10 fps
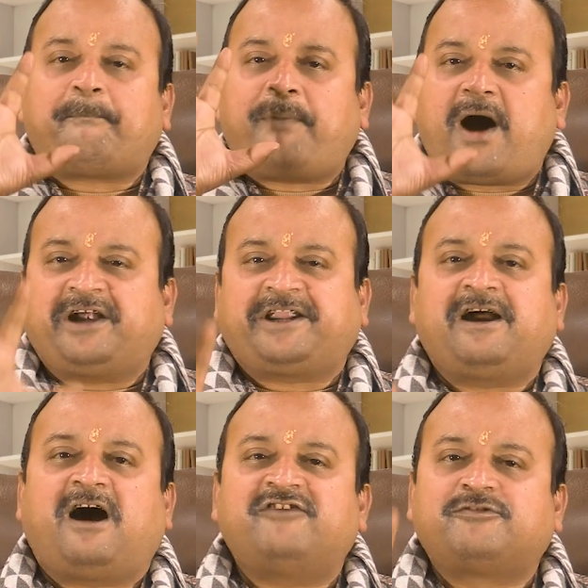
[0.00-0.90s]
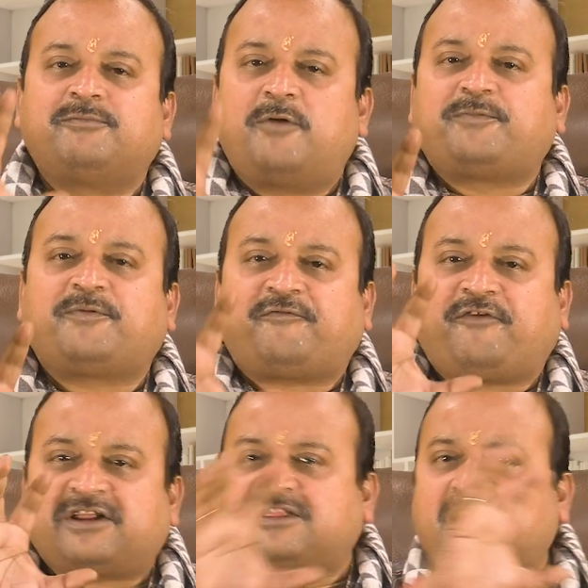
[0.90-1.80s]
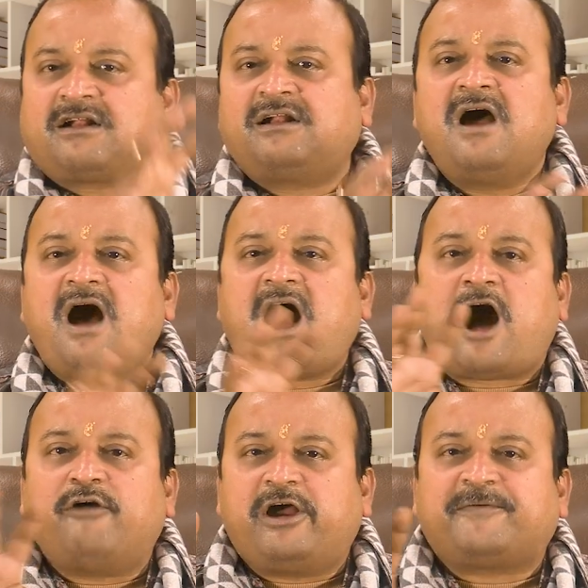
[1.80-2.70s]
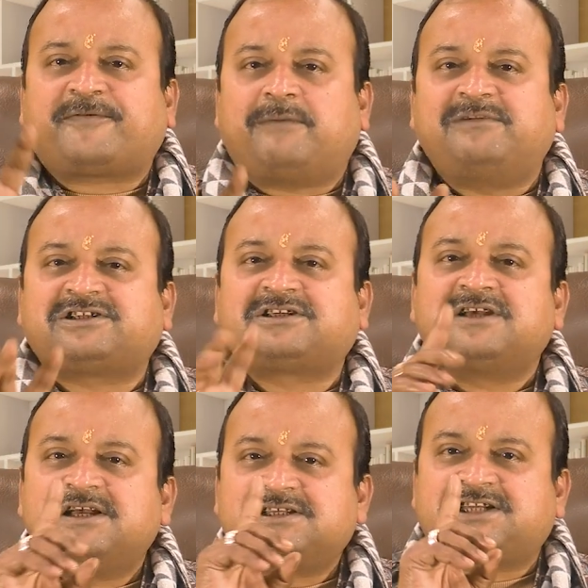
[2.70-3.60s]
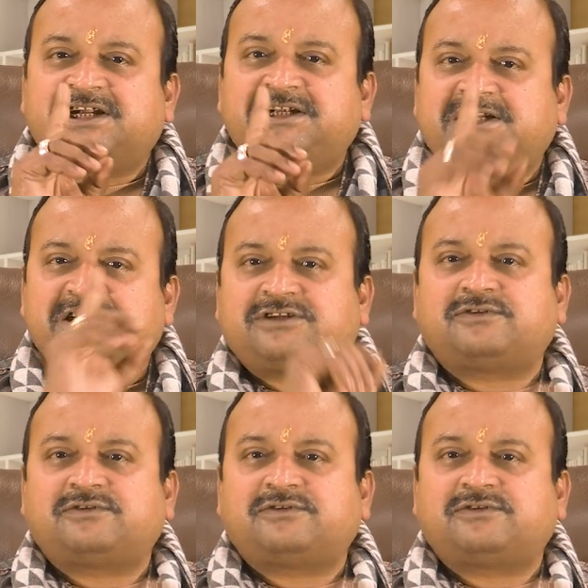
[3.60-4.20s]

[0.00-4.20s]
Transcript: party has moved further away from its centrist